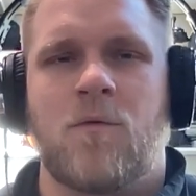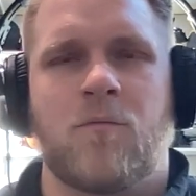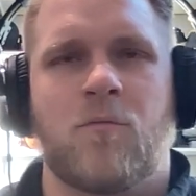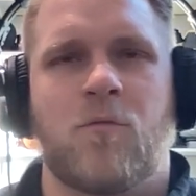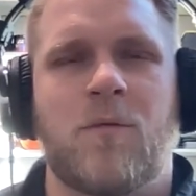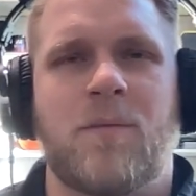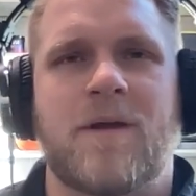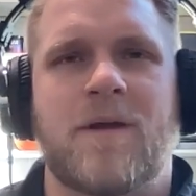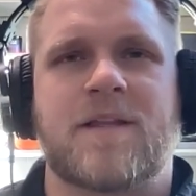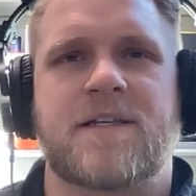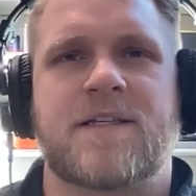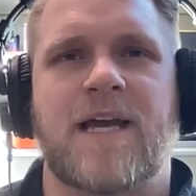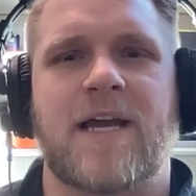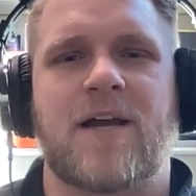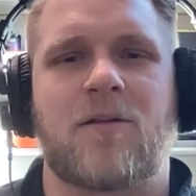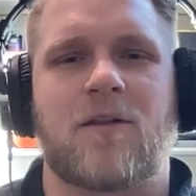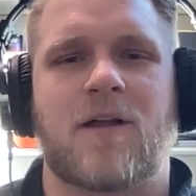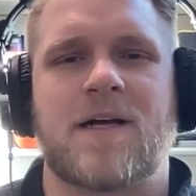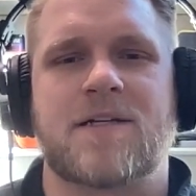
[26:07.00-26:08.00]
What about the
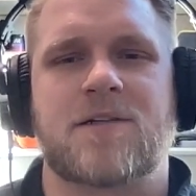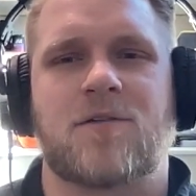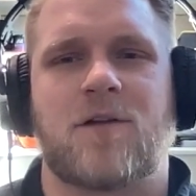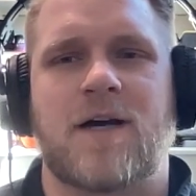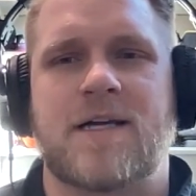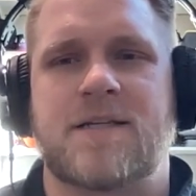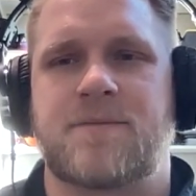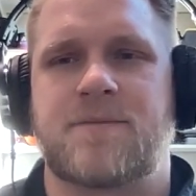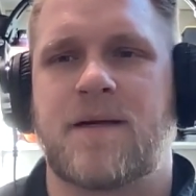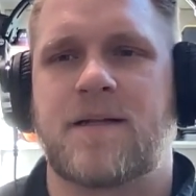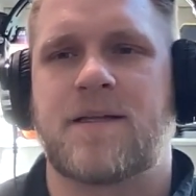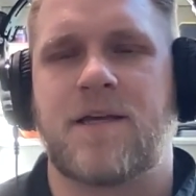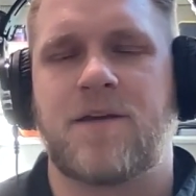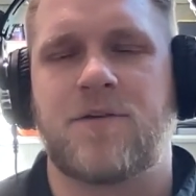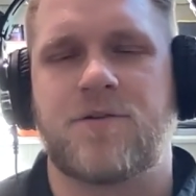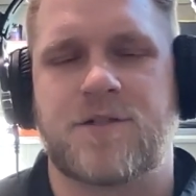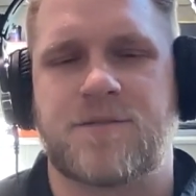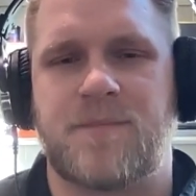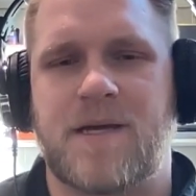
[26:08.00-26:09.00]
psychological aspect that
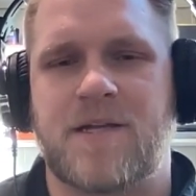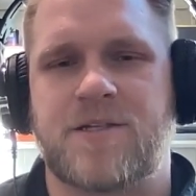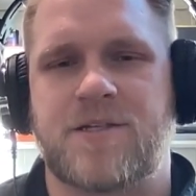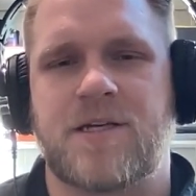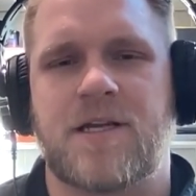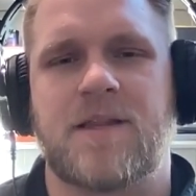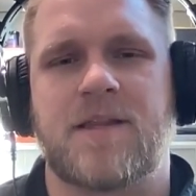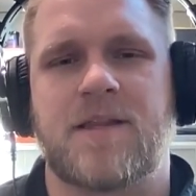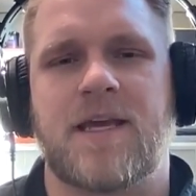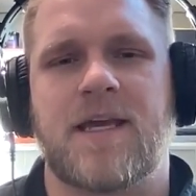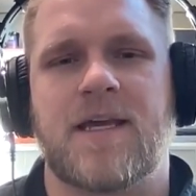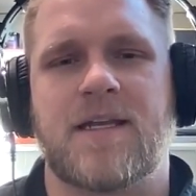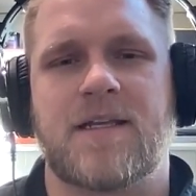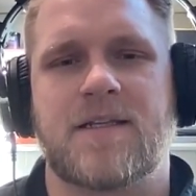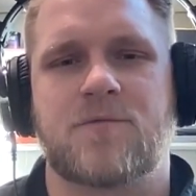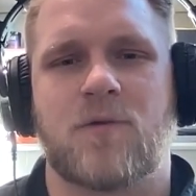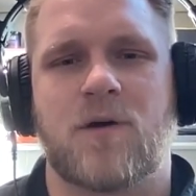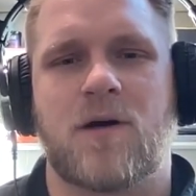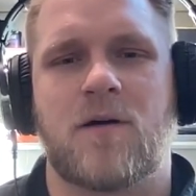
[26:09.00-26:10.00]
you just mentioned at the end
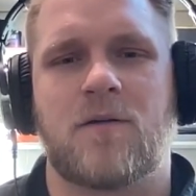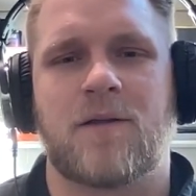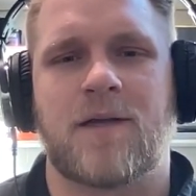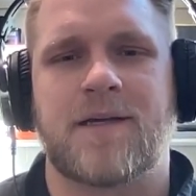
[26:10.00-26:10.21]
as well?